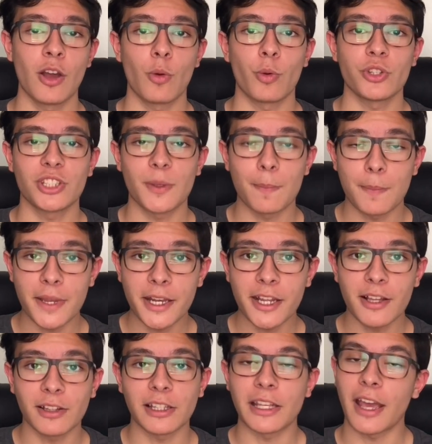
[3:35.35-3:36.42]
which
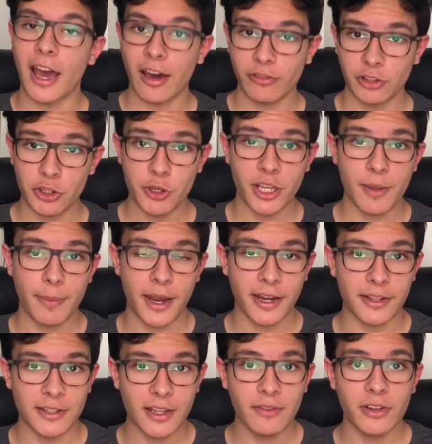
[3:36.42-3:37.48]
immediately after you get paid
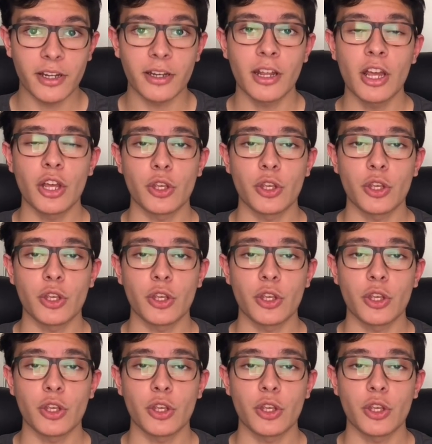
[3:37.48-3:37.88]
a dividend,